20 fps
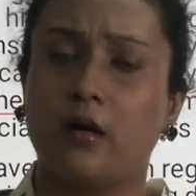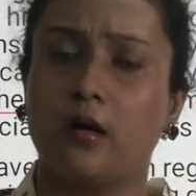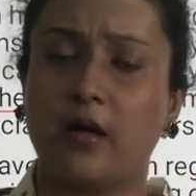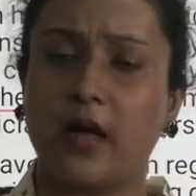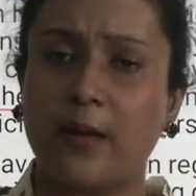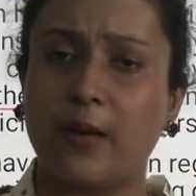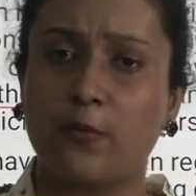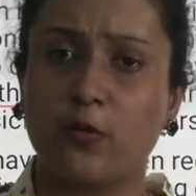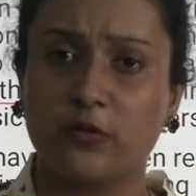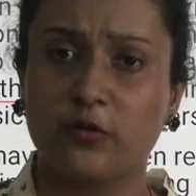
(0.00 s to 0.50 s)

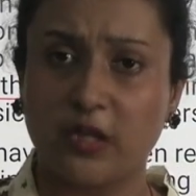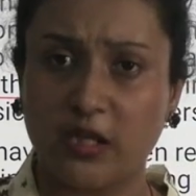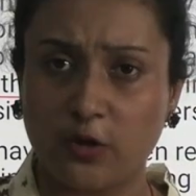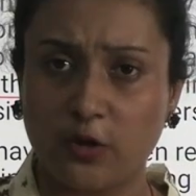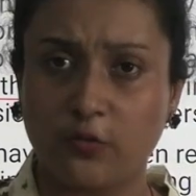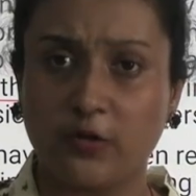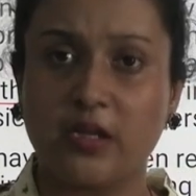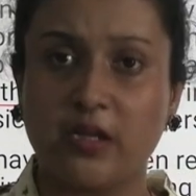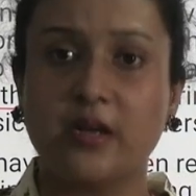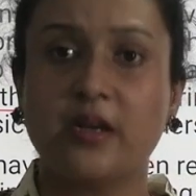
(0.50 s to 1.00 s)
among the
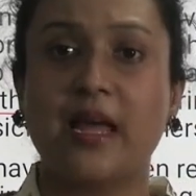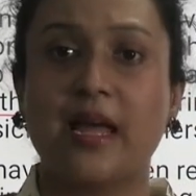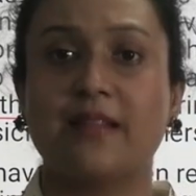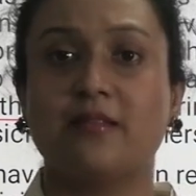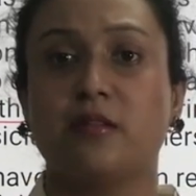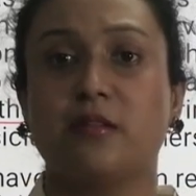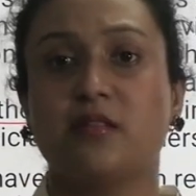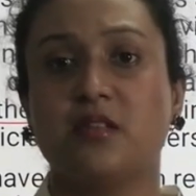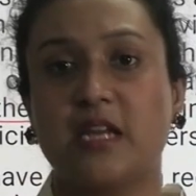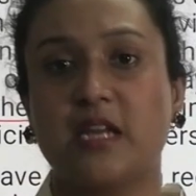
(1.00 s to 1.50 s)
union and
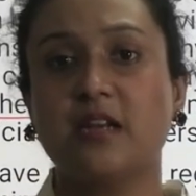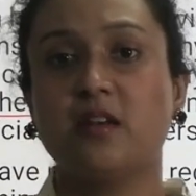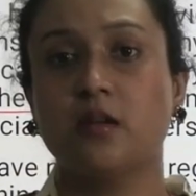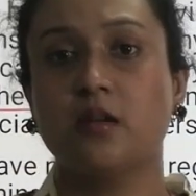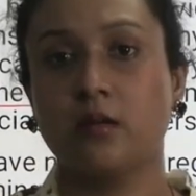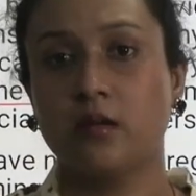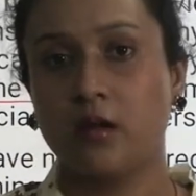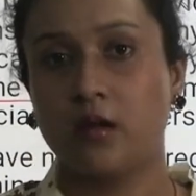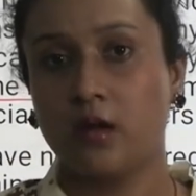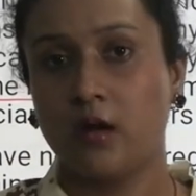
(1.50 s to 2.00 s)
the state
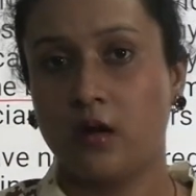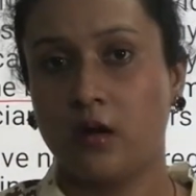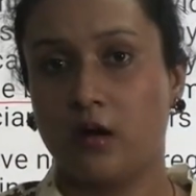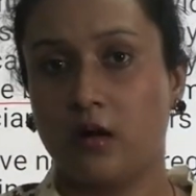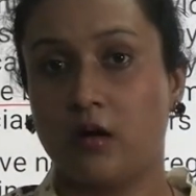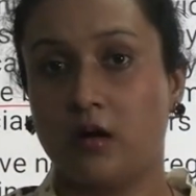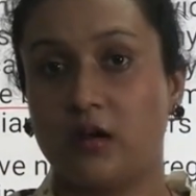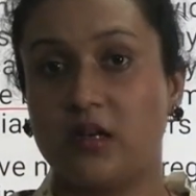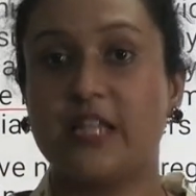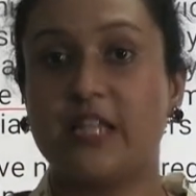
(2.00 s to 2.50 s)

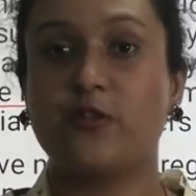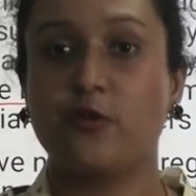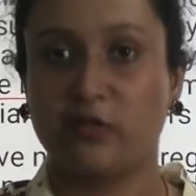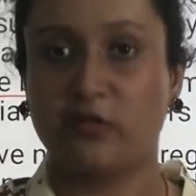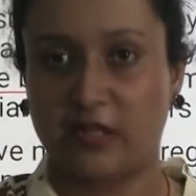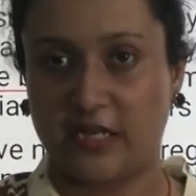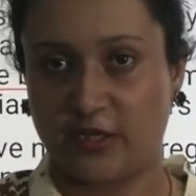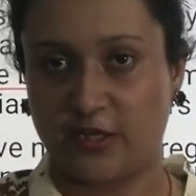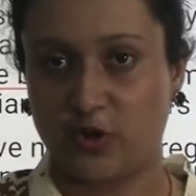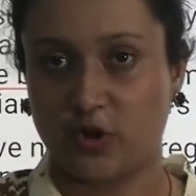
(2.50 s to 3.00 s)

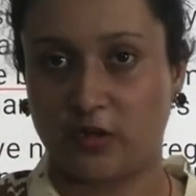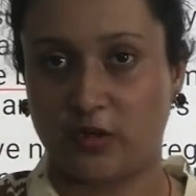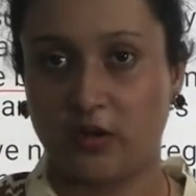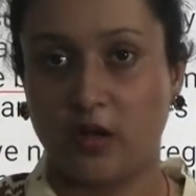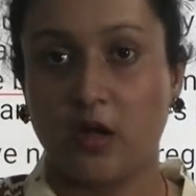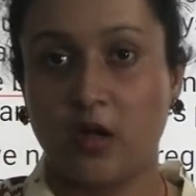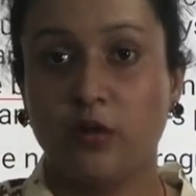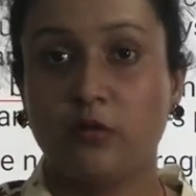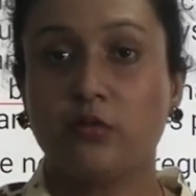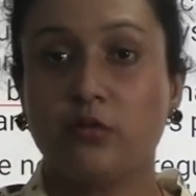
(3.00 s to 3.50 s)
legislation.
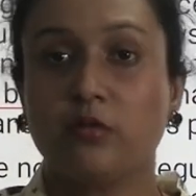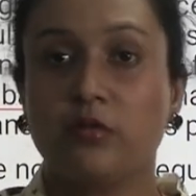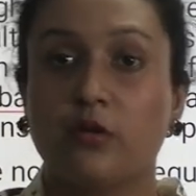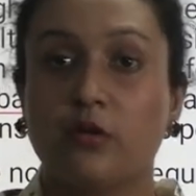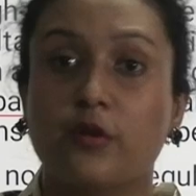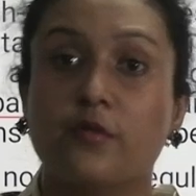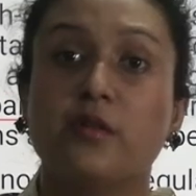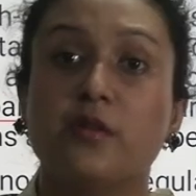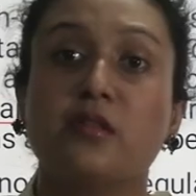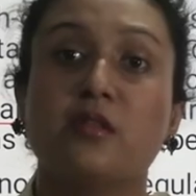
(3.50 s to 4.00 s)
So
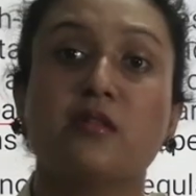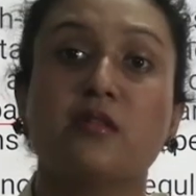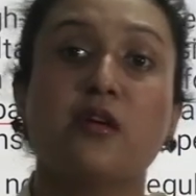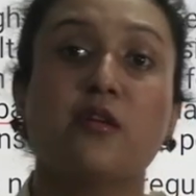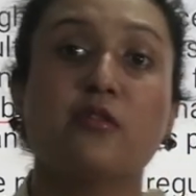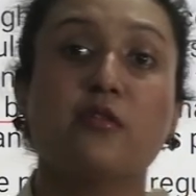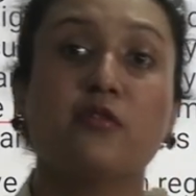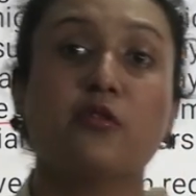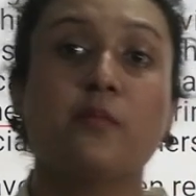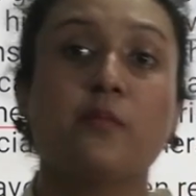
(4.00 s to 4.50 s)
services are
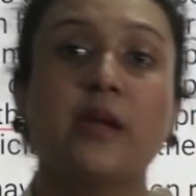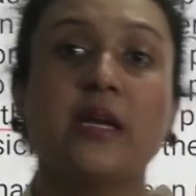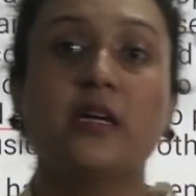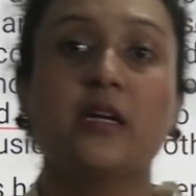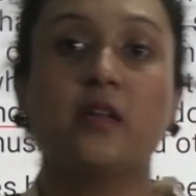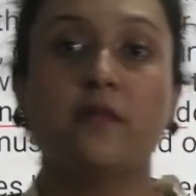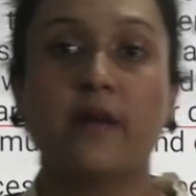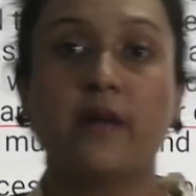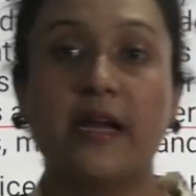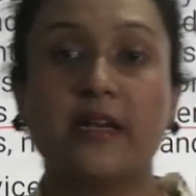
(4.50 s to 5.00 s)
also
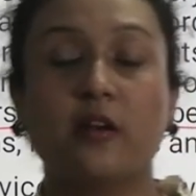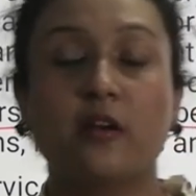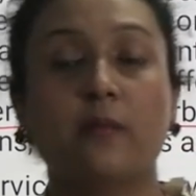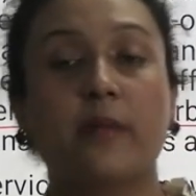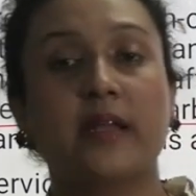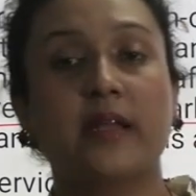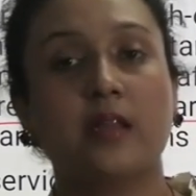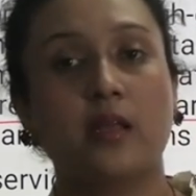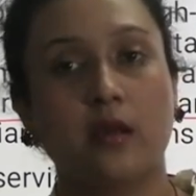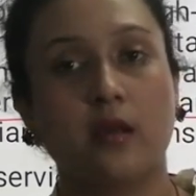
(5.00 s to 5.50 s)
being divided
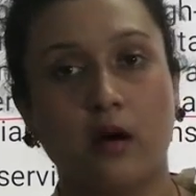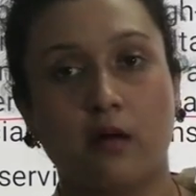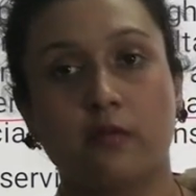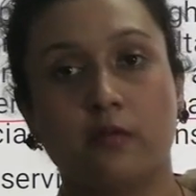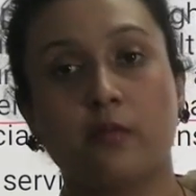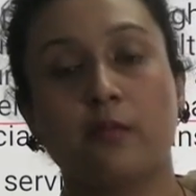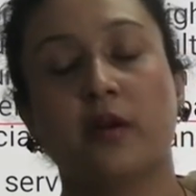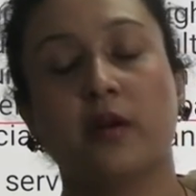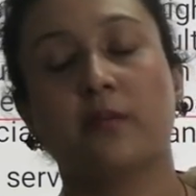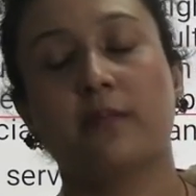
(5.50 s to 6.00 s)
by the
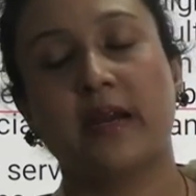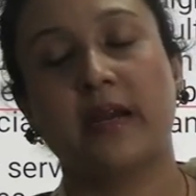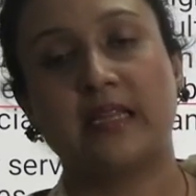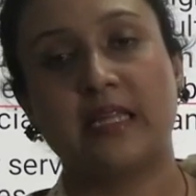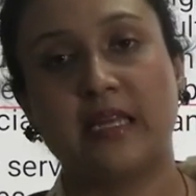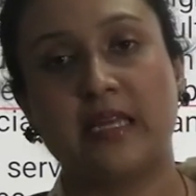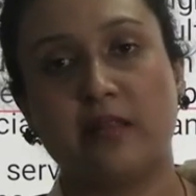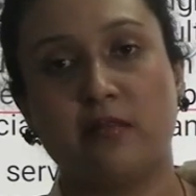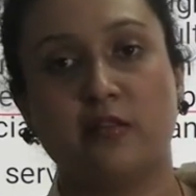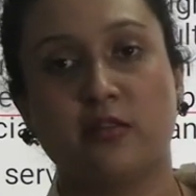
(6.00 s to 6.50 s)
government, by
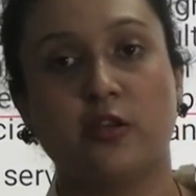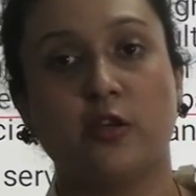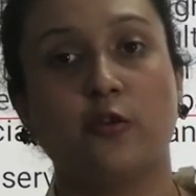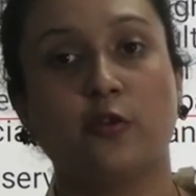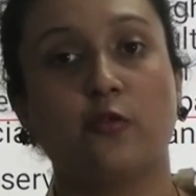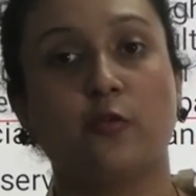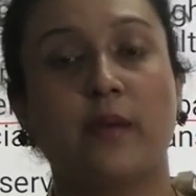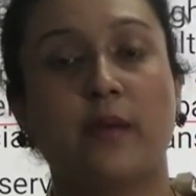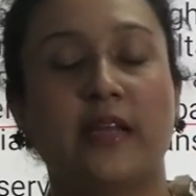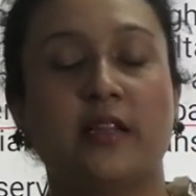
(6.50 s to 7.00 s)
the
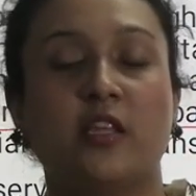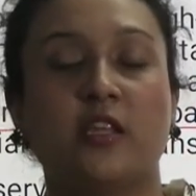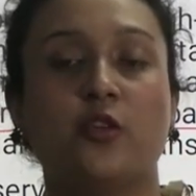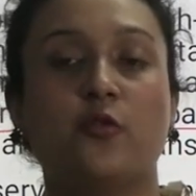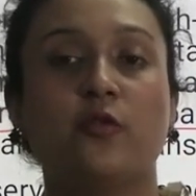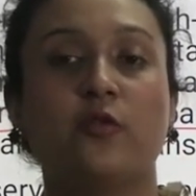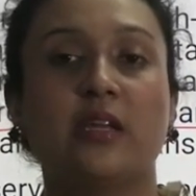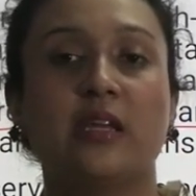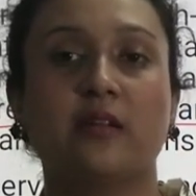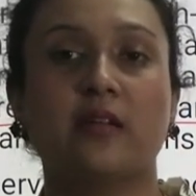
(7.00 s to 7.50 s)
institute, by the
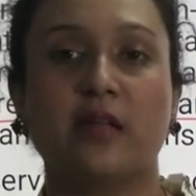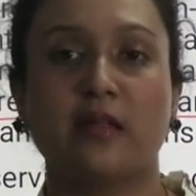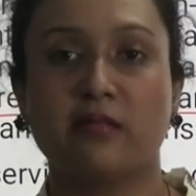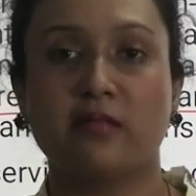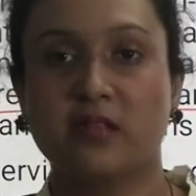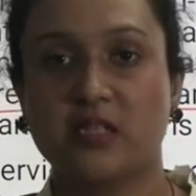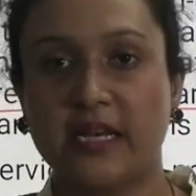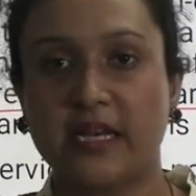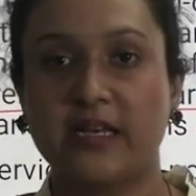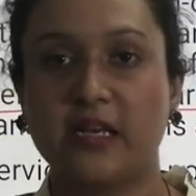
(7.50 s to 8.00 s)
union and
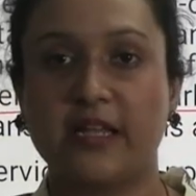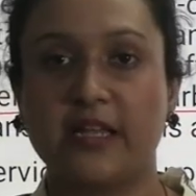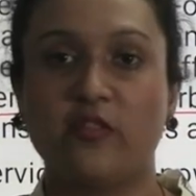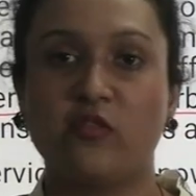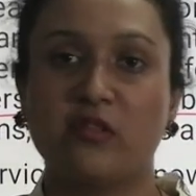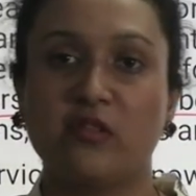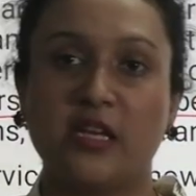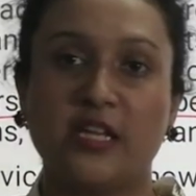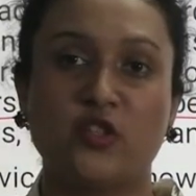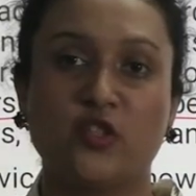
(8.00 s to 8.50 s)
state
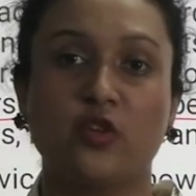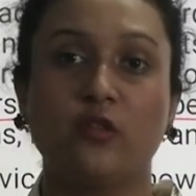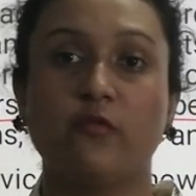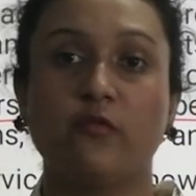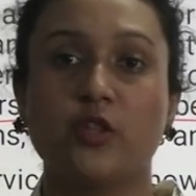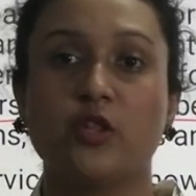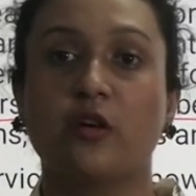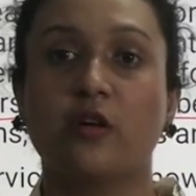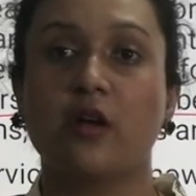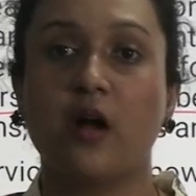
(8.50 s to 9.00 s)
legislation
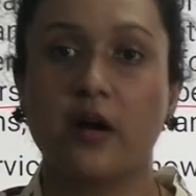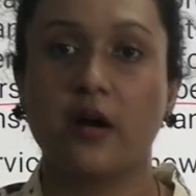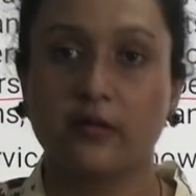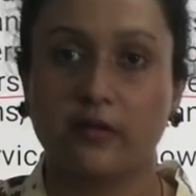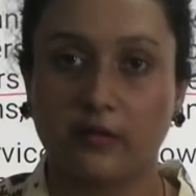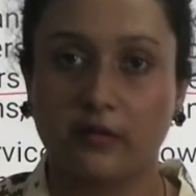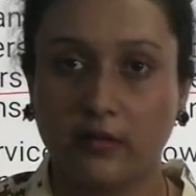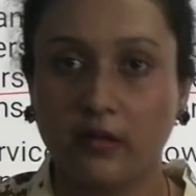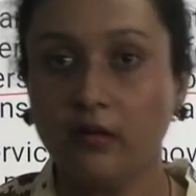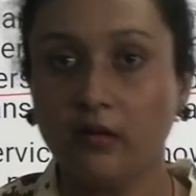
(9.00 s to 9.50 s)
which are
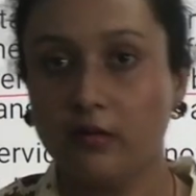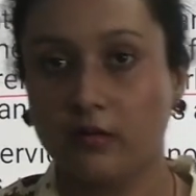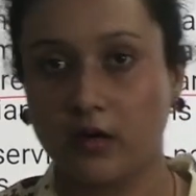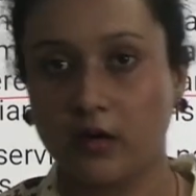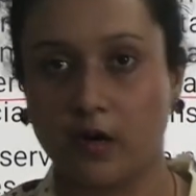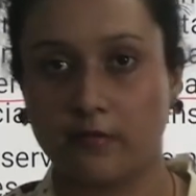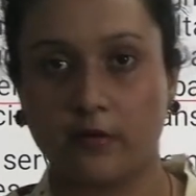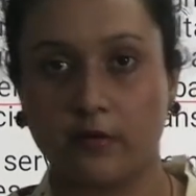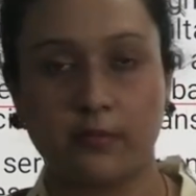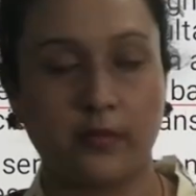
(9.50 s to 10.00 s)
under the
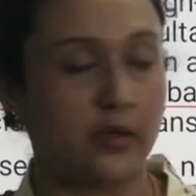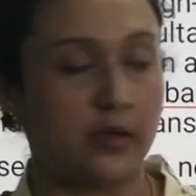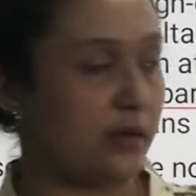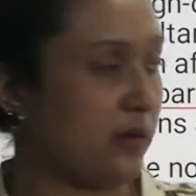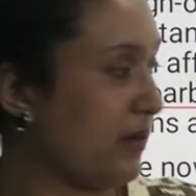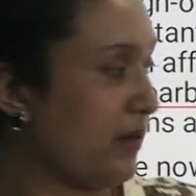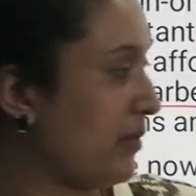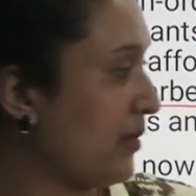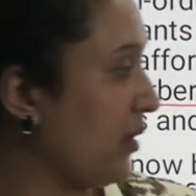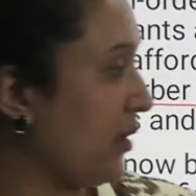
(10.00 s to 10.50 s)
government
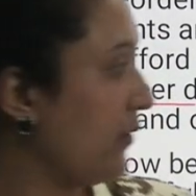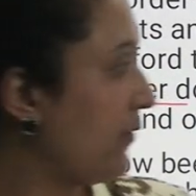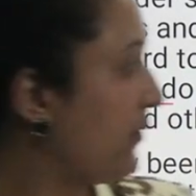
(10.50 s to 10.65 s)
itself.